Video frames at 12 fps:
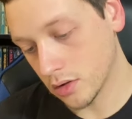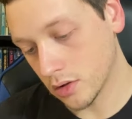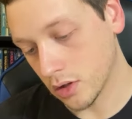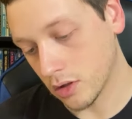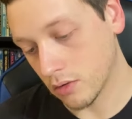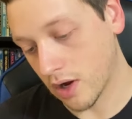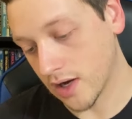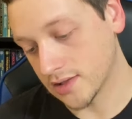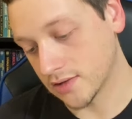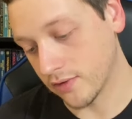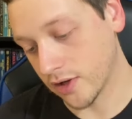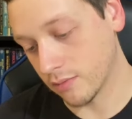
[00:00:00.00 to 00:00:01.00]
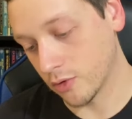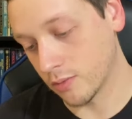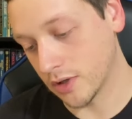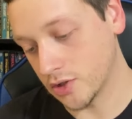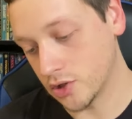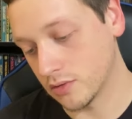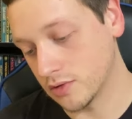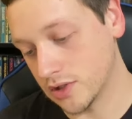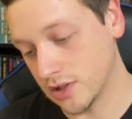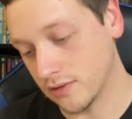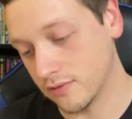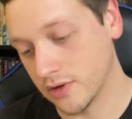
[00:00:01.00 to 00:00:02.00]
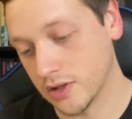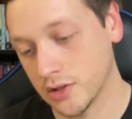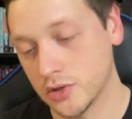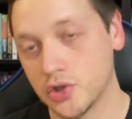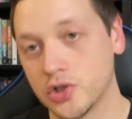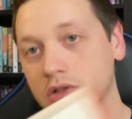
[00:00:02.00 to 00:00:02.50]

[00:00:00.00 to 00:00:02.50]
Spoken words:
Oh, Eyes of Amber by Joan D. Vinge.